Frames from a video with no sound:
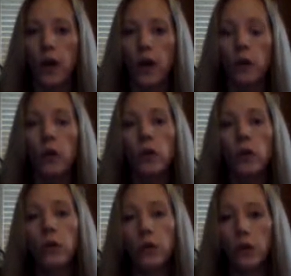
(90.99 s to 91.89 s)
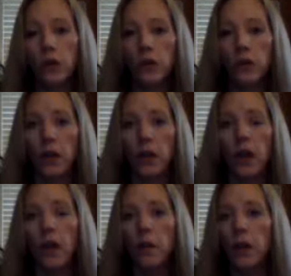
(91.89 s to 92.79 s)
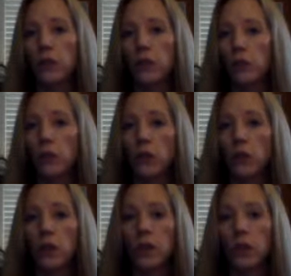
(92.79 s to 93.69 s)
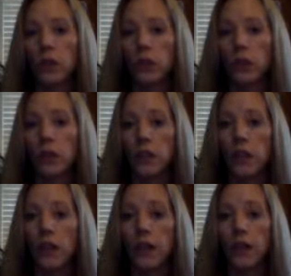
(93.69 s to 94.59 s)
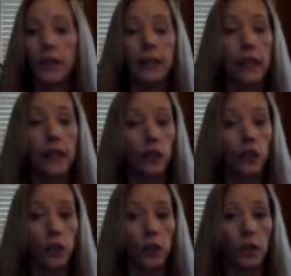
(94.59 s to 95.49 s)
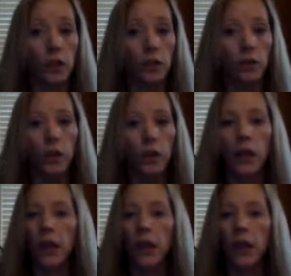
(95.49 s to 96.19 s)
while older children base their moral decisions on intentions.